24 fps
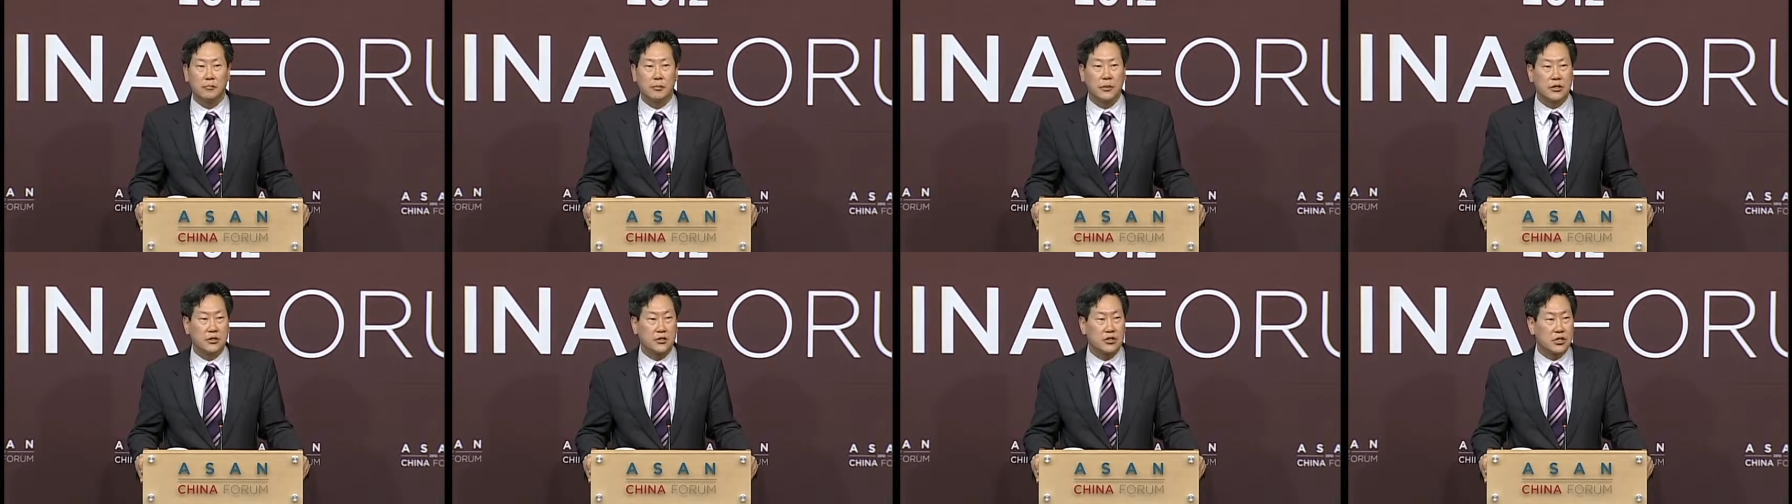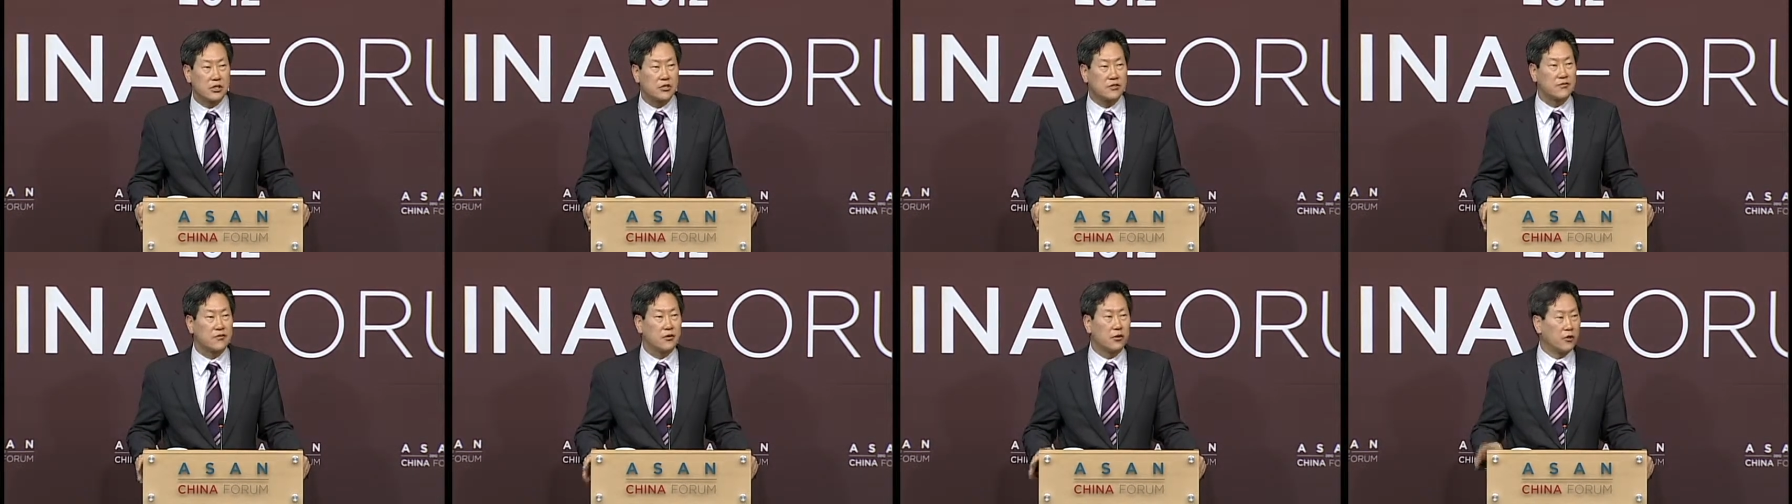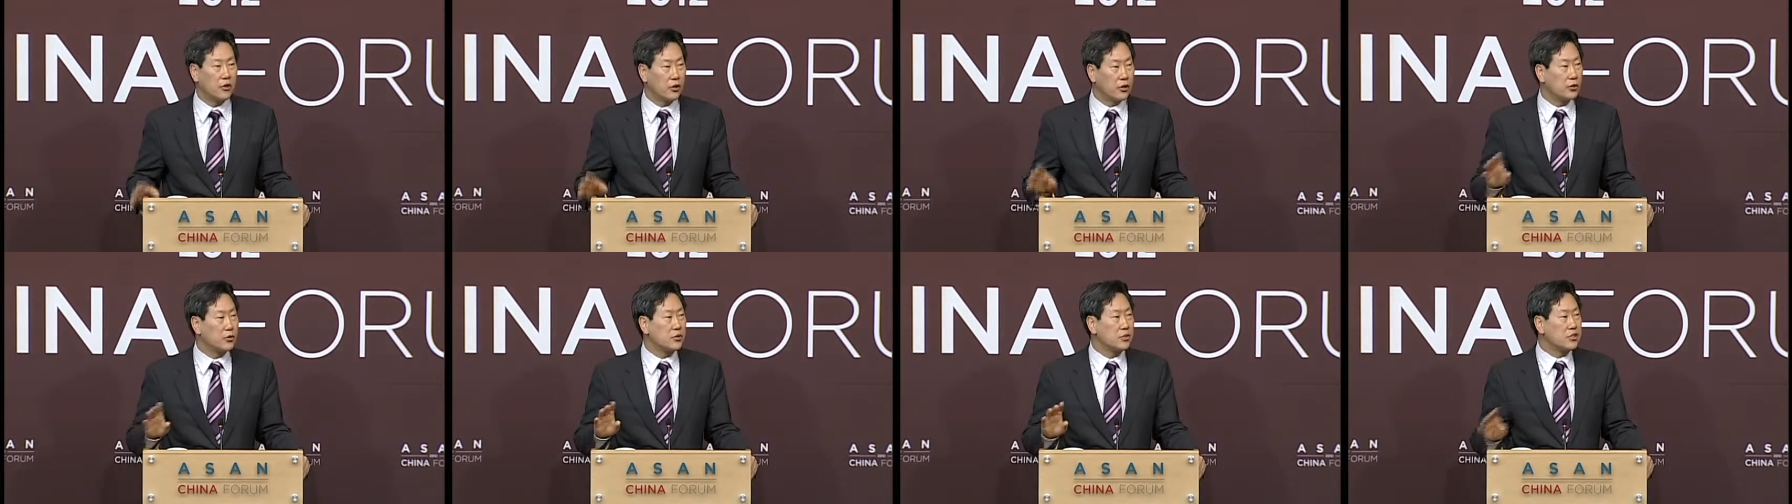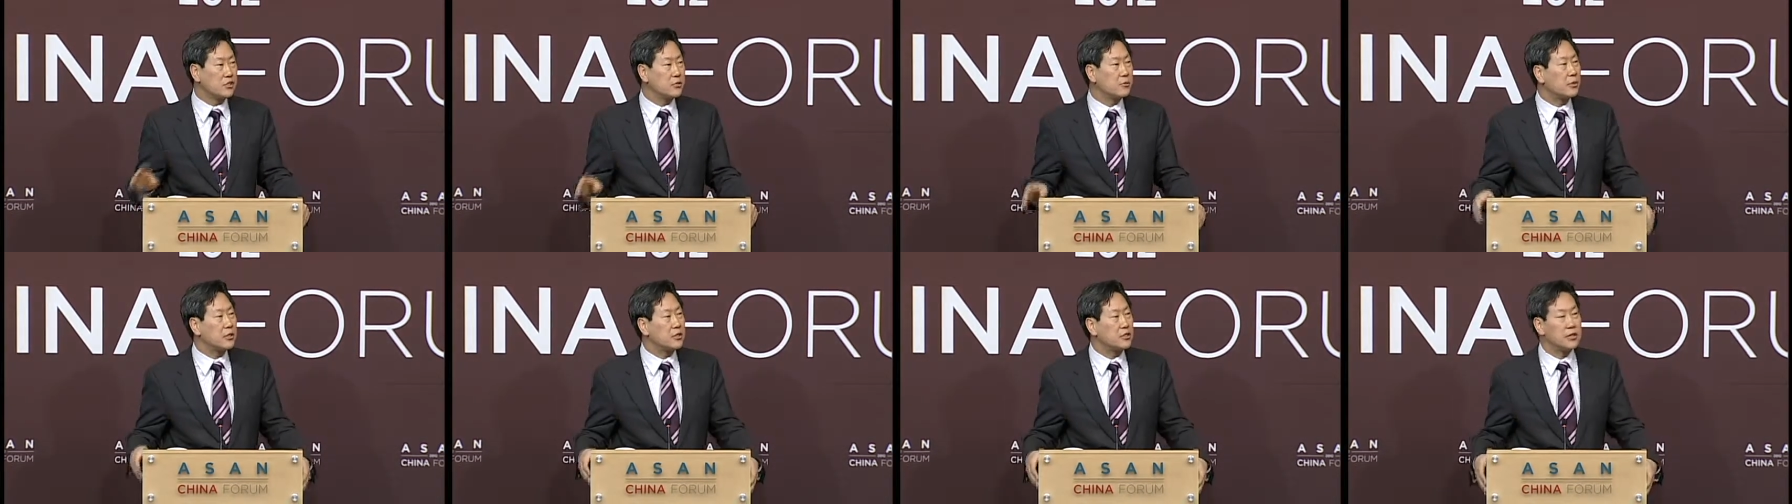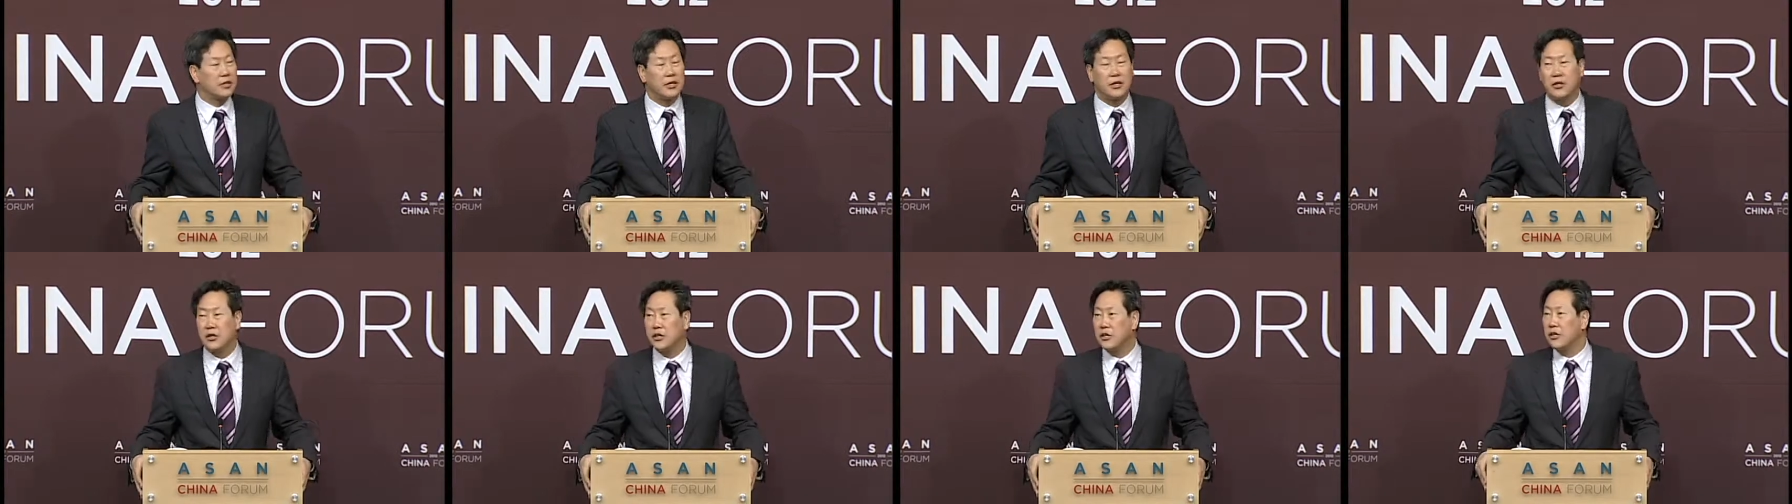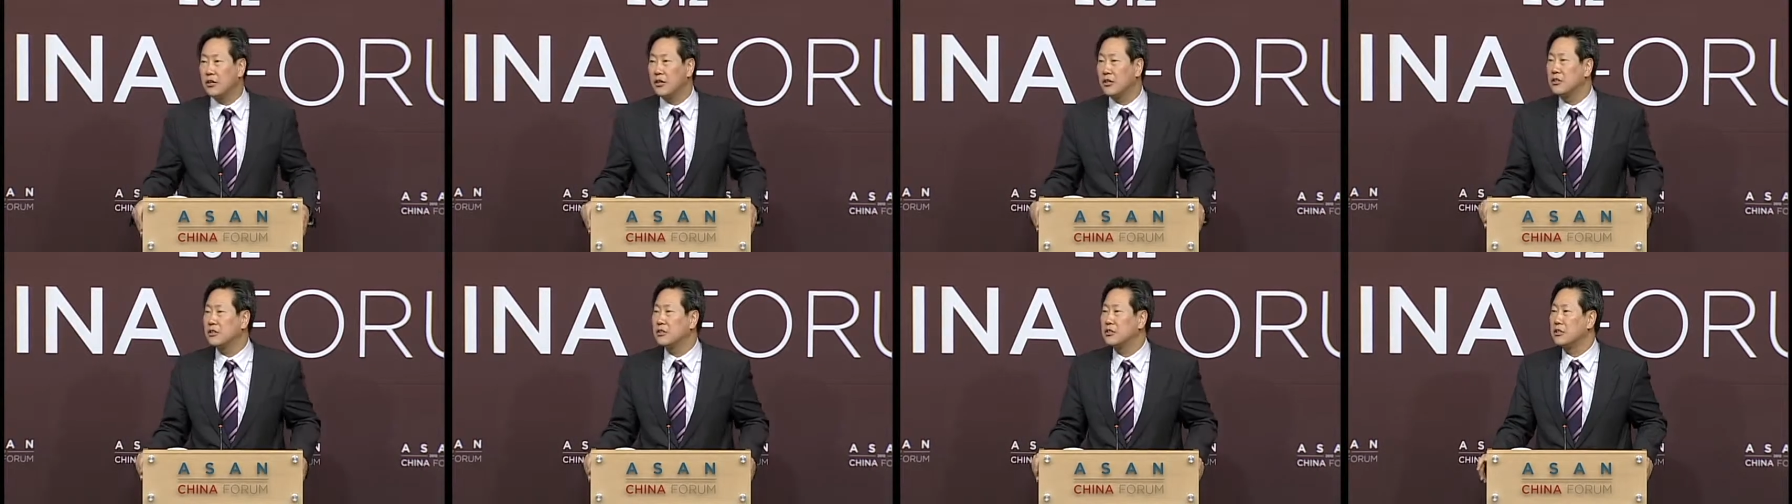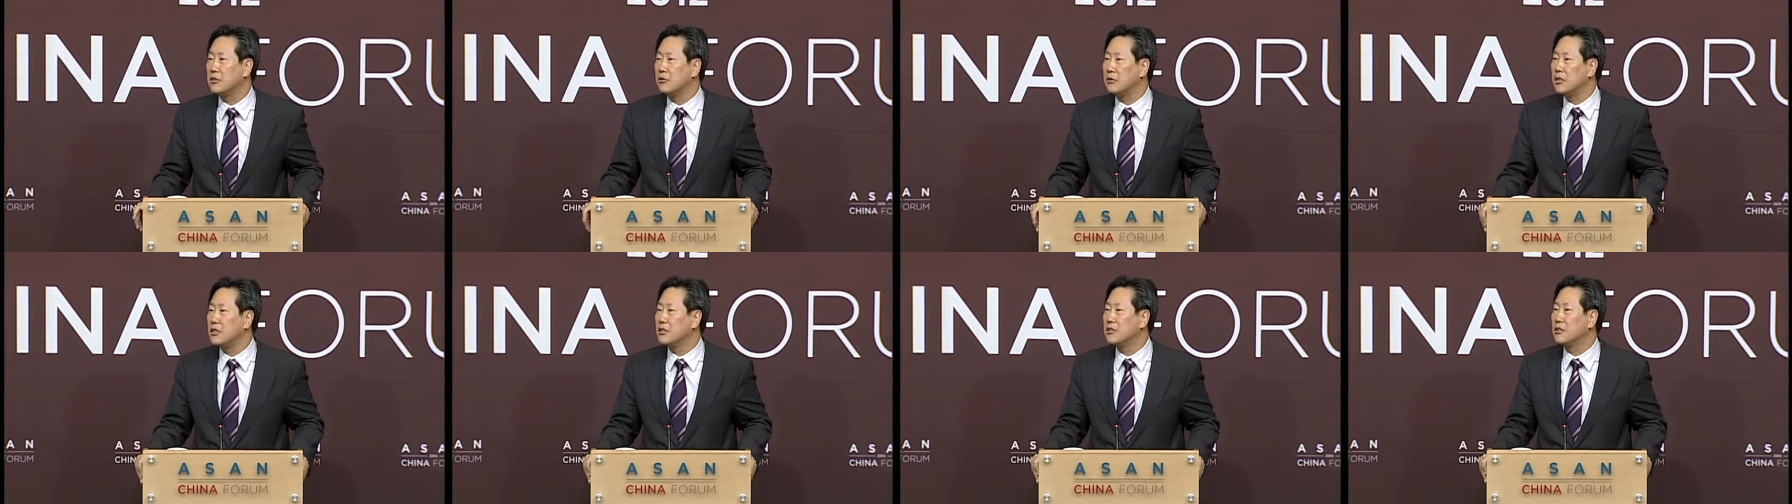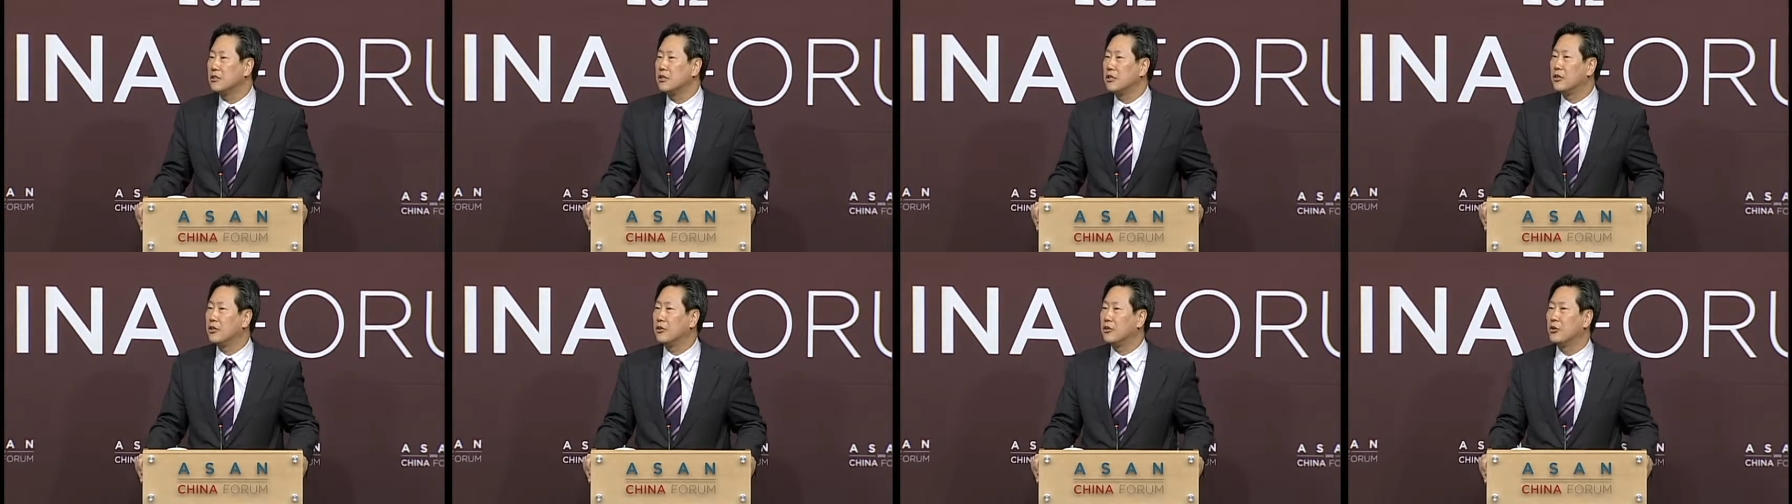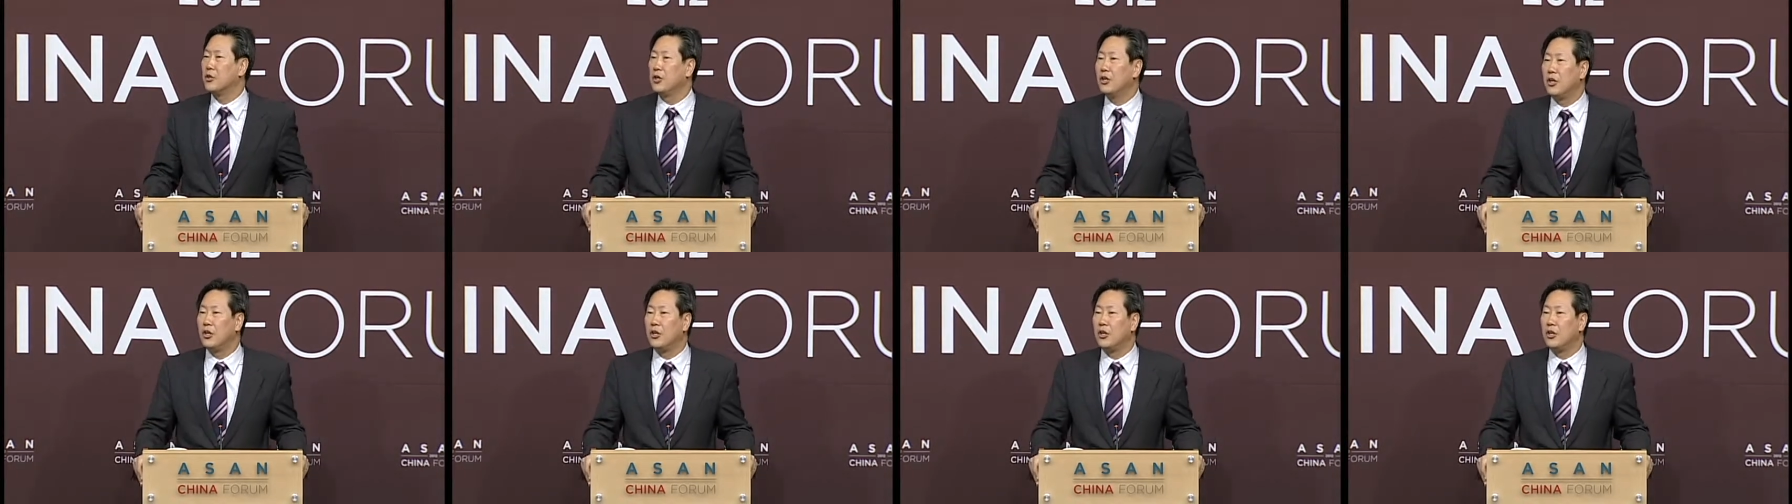but just for those, especially the younger generation here,